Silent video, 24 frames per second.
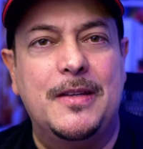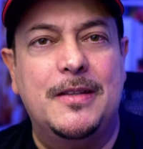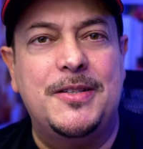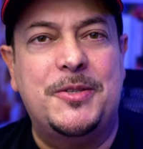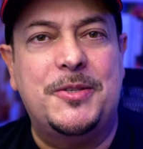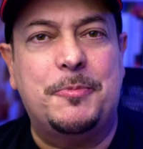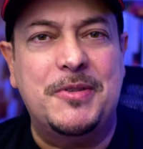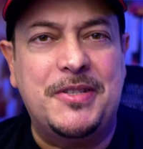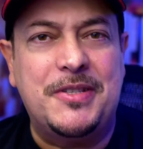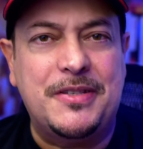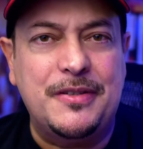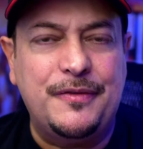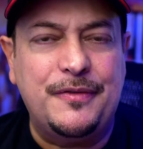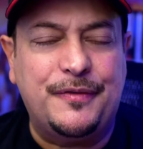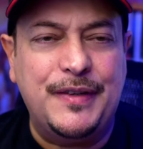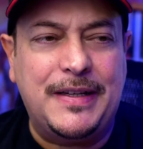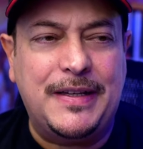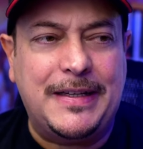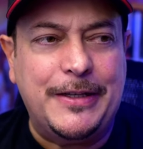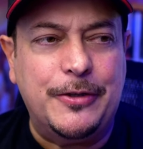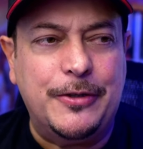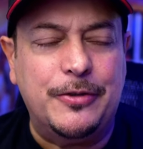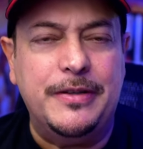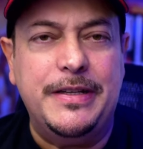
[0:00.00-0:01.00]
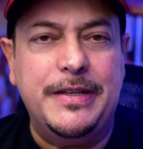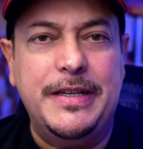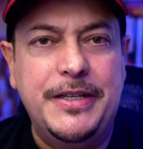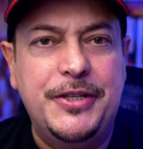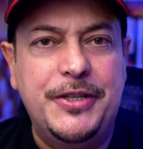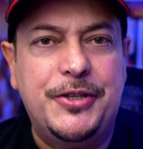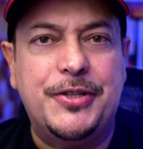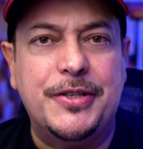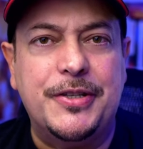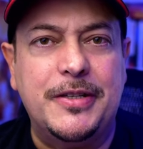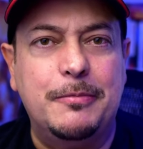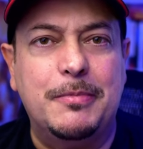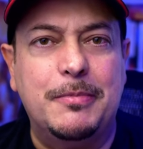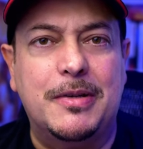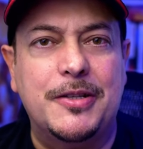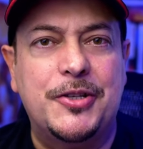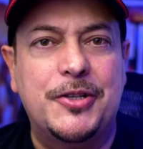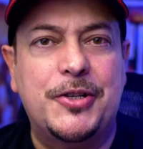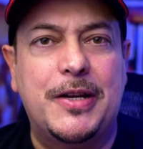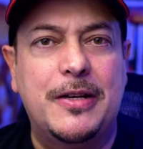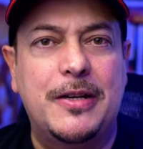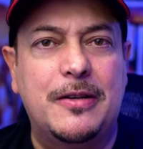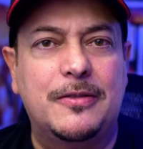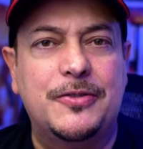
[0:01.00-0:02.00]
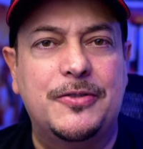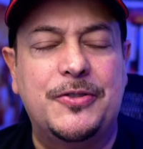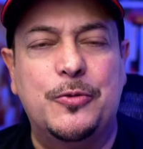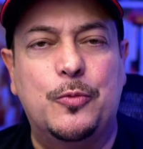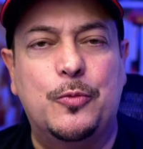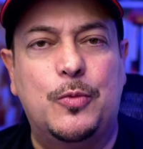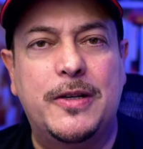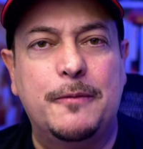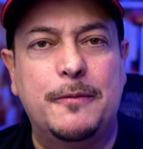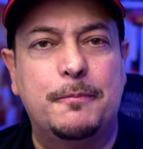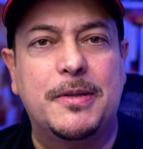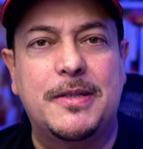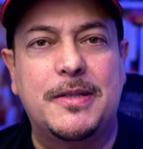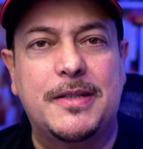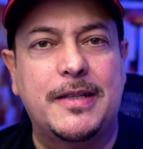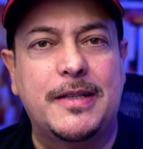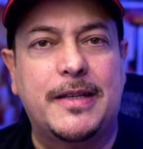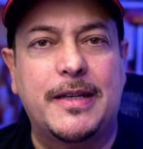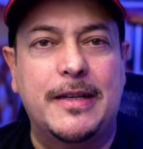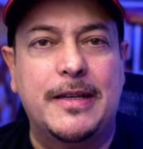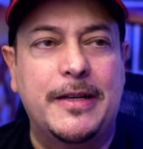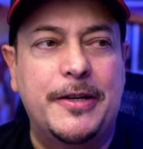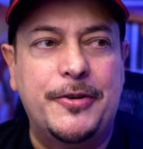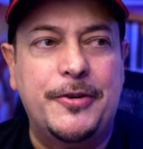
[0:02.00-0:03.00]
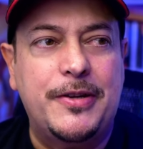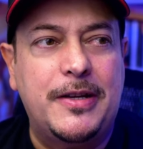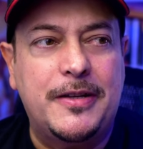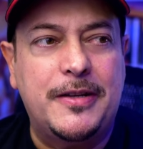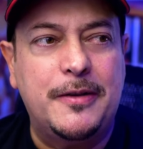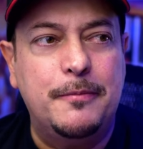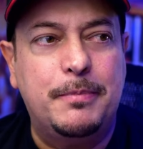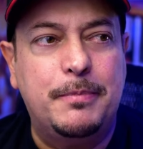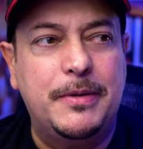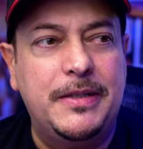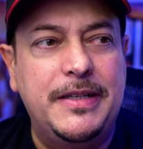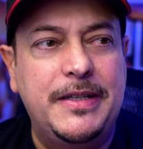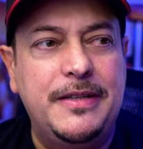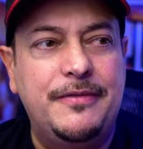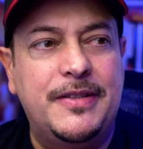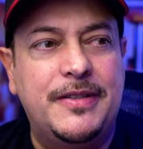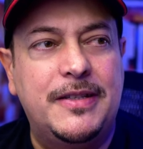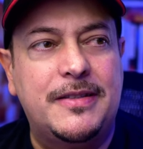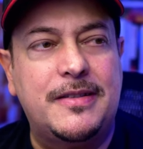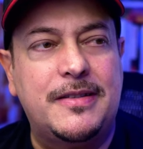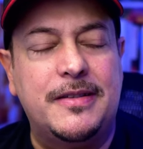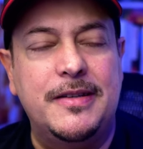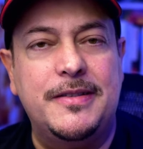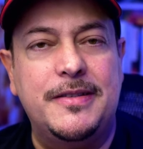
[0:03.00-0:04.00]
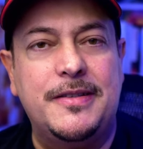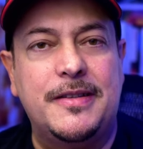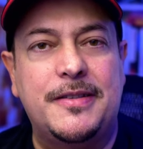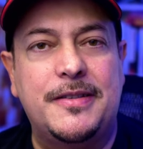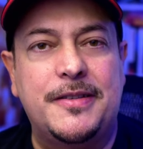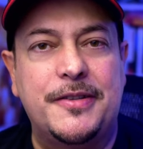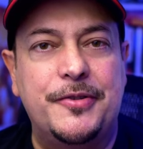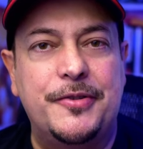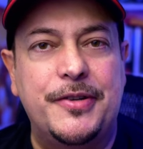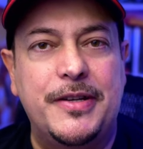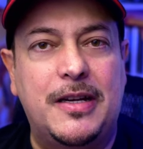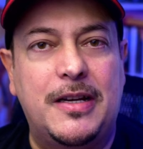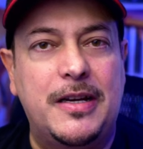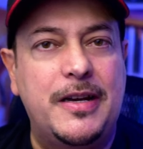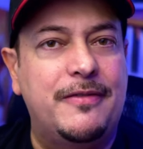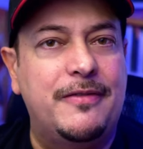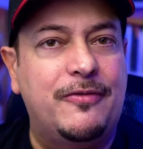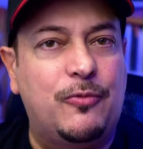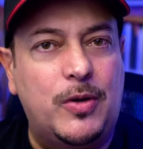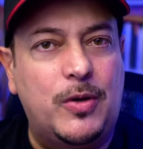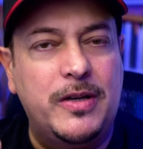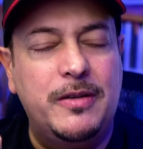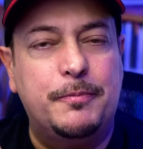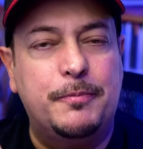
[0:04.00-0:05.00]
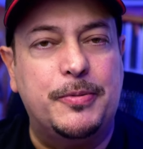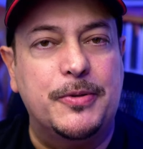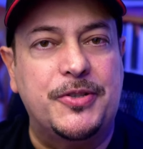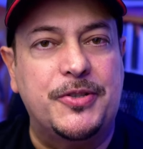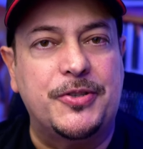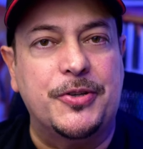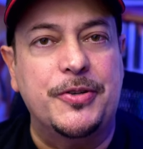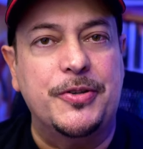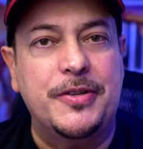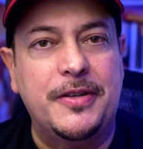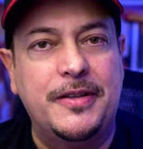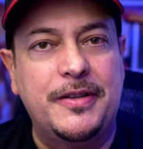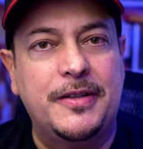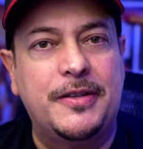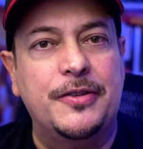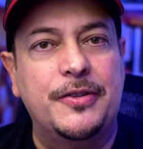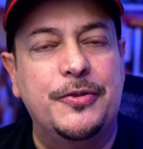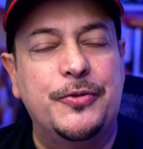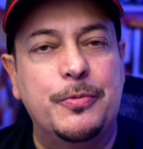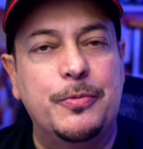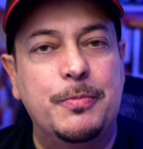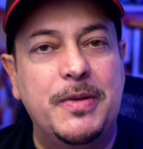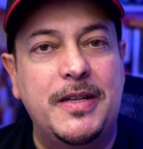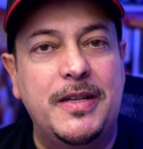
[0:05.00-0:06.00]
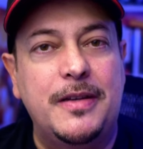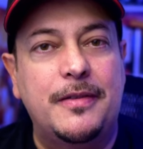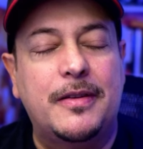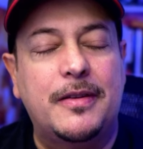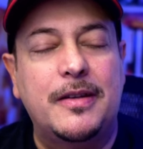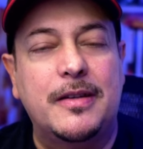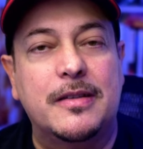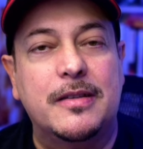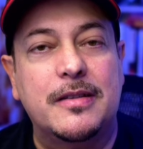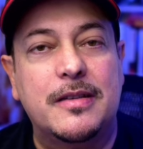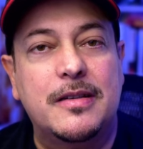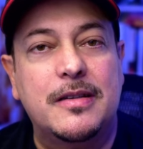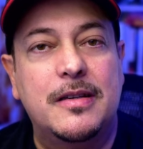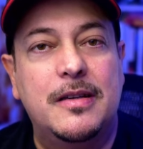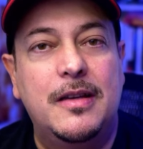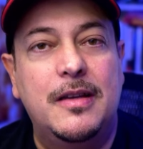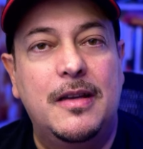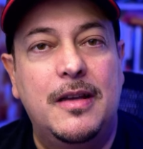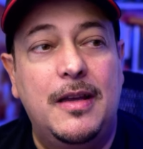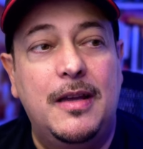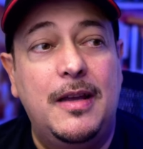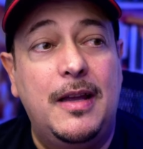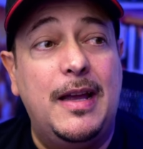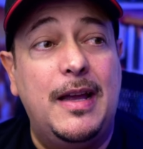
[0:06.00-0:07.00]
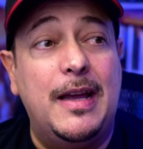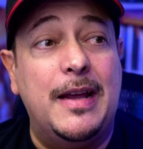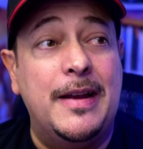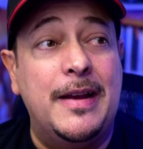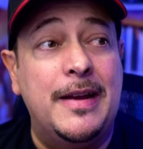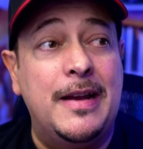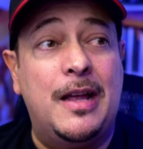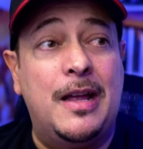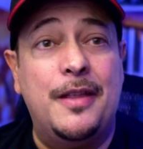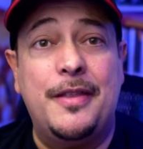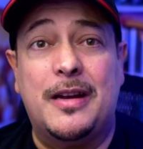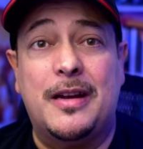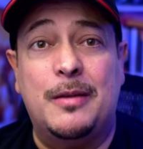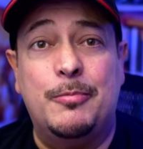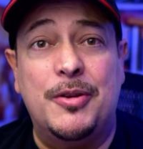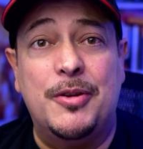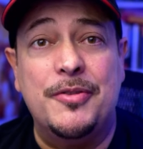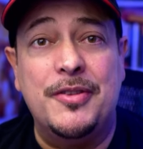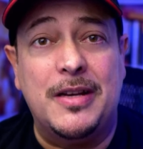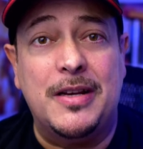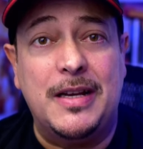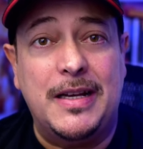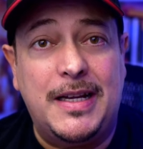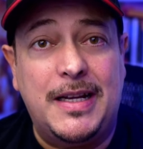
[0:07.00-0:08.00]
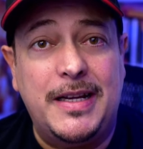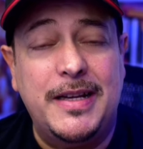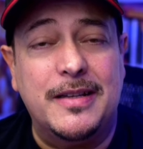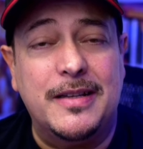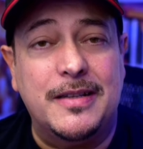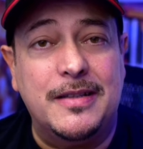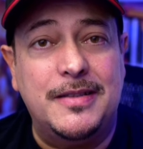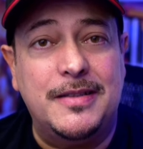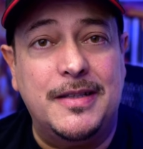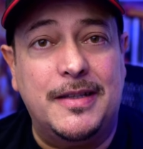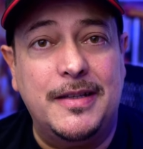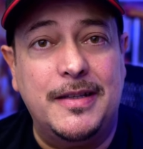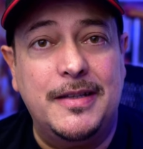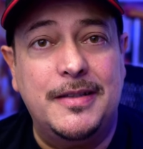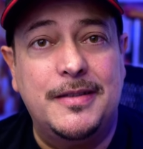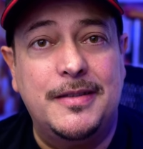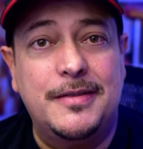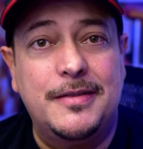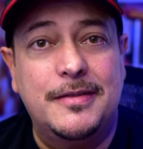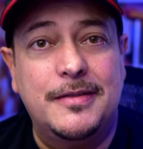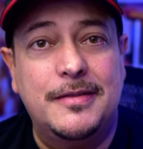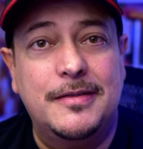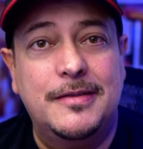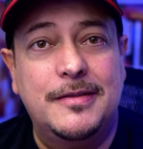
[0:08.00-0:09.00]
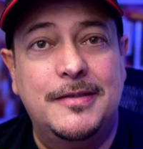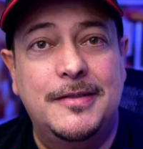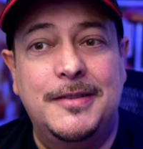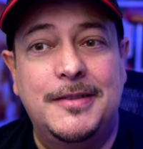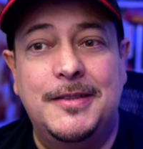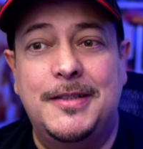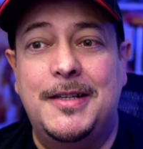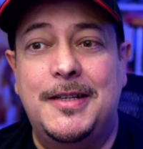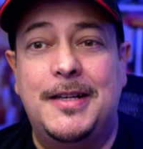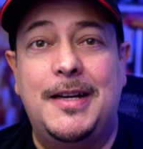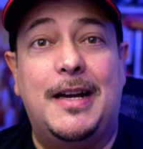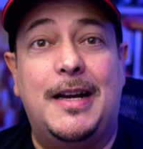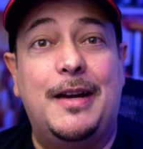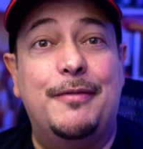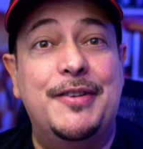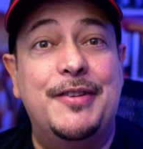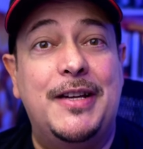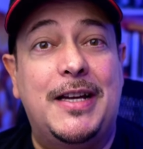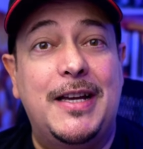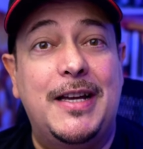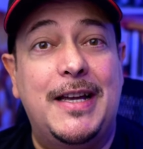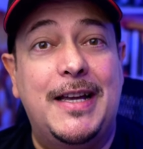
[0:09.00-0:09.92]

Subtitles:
specifically on niching my channel to one particular area. I don't believe that's necessary. I have one persona that can do many things. And now that I'm on the lion diet, I've now